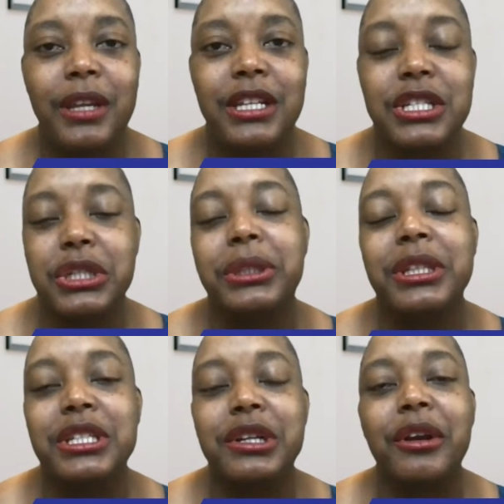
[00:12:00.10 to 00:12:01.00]
we can
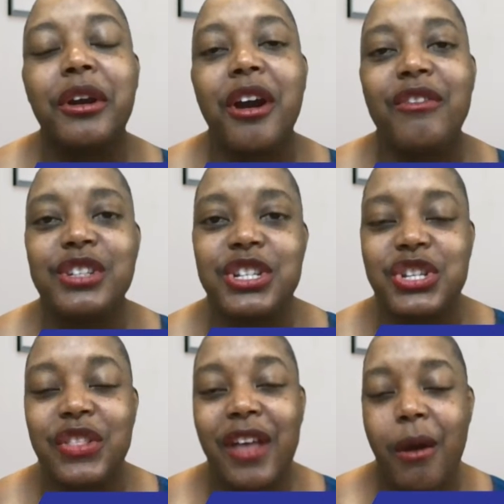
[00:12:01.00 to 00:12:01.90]
certainly start our
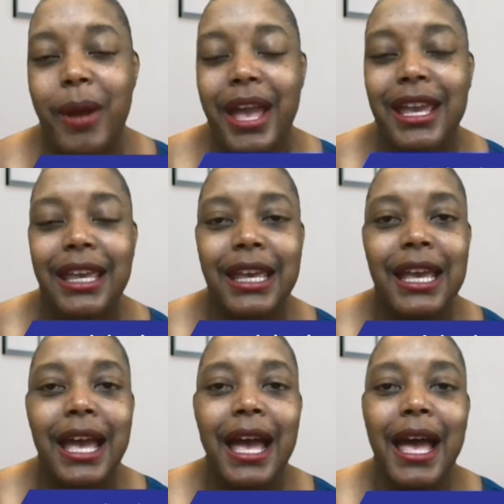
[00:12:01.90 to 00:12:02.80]
conversation that way.
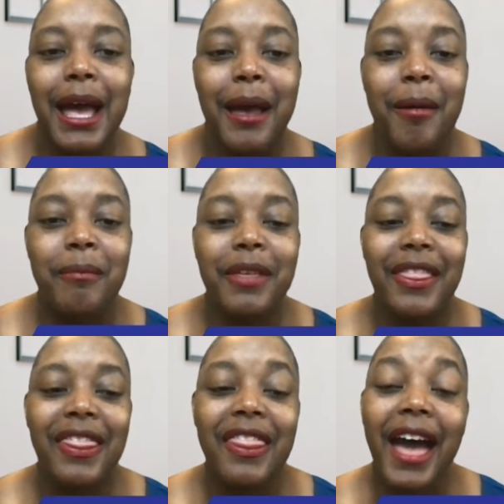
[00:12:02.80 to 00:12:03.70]

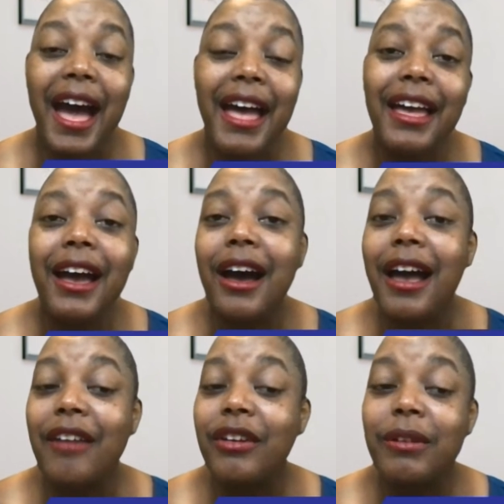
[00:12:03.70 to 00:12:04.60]
That,
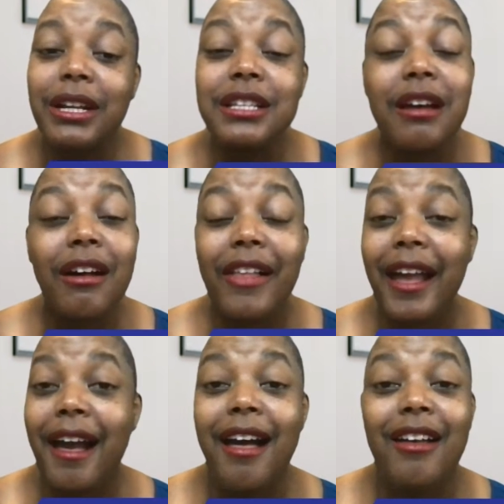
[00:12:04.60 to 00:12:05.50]
everyone, is all I
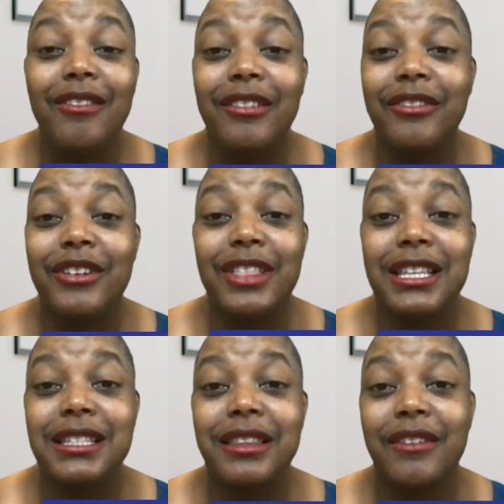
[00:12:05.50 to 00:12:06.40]
have for
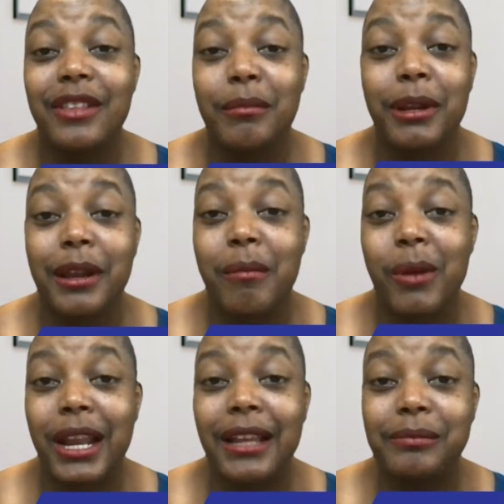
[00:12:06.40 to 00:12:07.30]
this lovely Monday
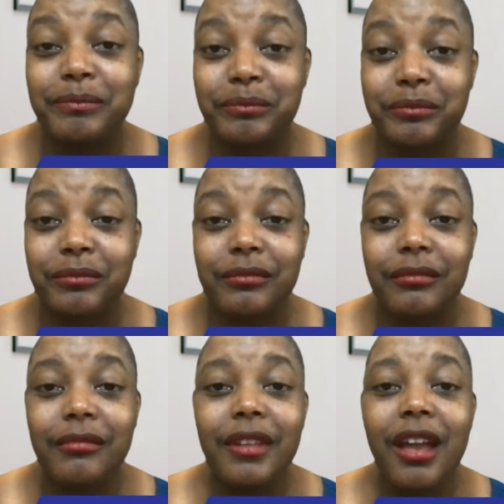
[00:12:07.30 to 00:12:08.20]
morning
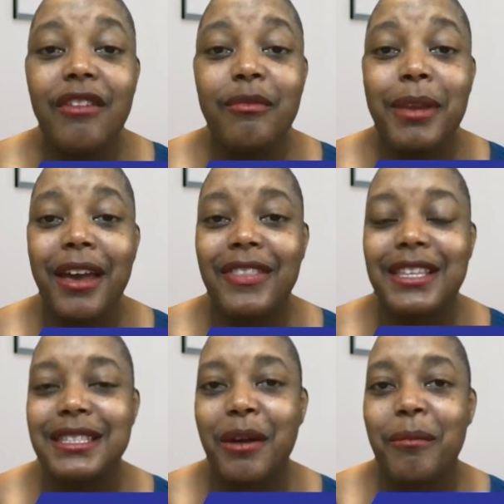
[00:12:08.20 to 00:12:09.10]
of Beyond
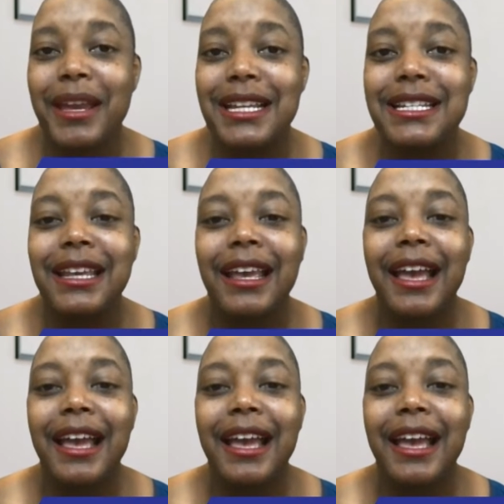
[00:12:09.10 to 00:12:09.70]
the Soundbite.